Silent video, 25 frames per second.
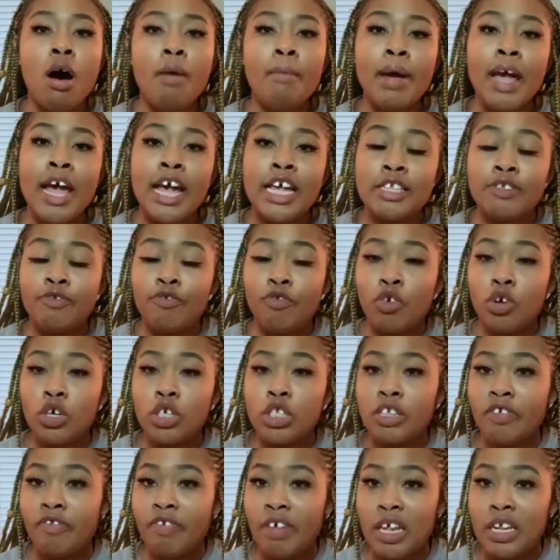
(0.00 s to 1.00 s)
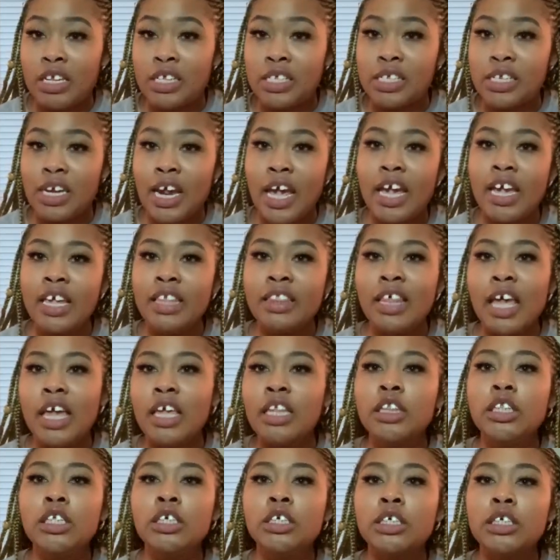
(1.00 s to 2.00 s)
As for Savannah State, they
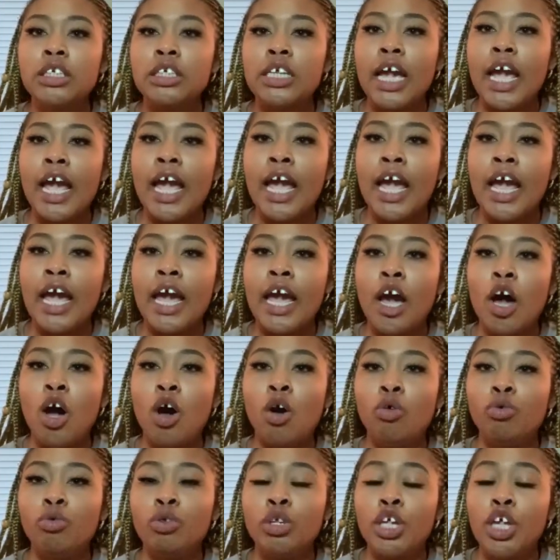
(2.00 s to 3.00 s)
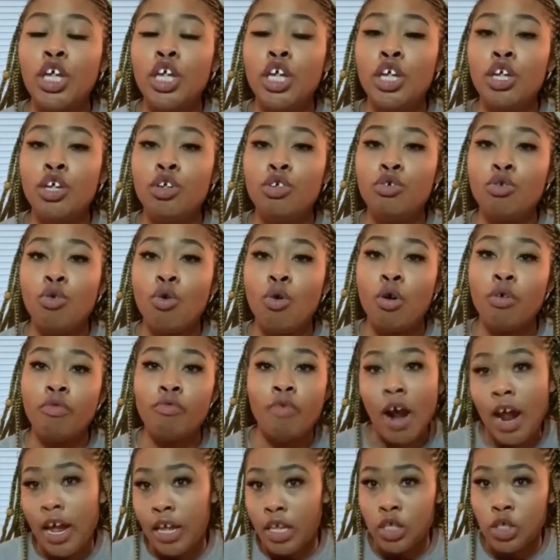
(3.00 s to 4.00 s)
looked at only your
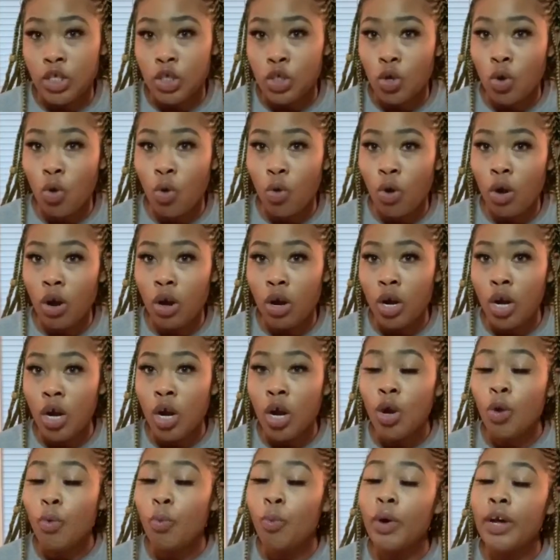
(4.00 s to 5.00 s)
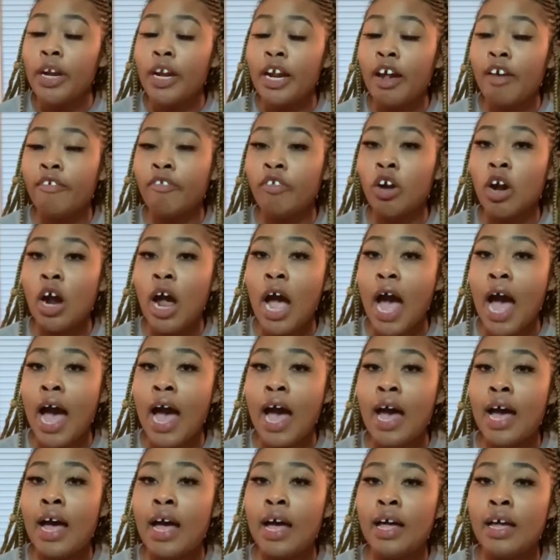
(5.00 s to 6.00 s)
writing score whenever
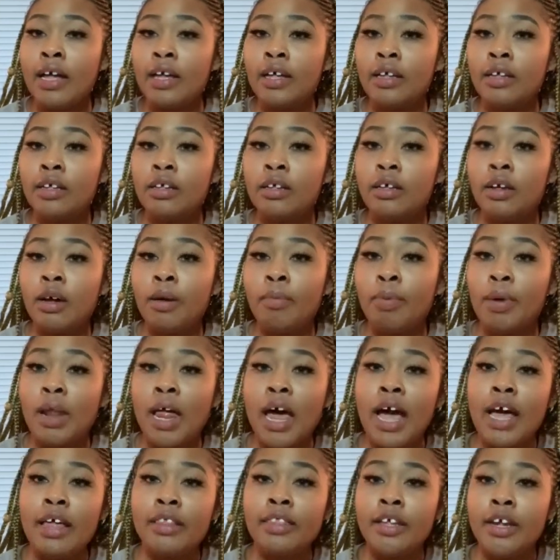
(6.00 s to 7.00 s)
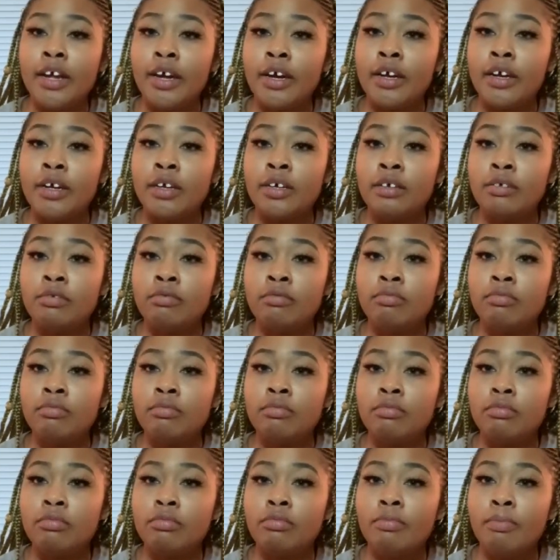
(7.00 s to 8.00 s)
I applied there
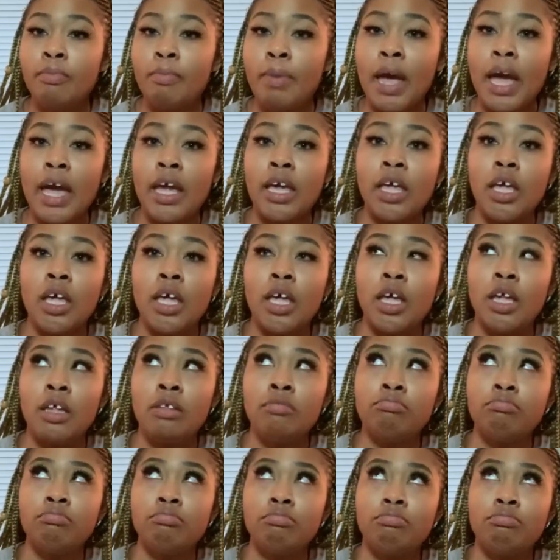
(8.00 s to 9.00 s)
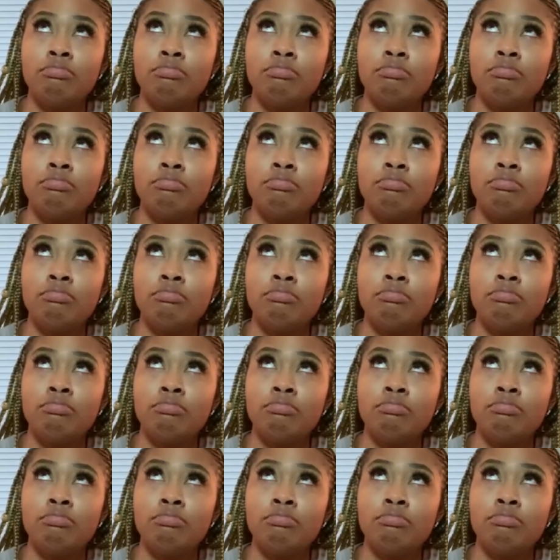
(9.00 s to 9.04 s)
back in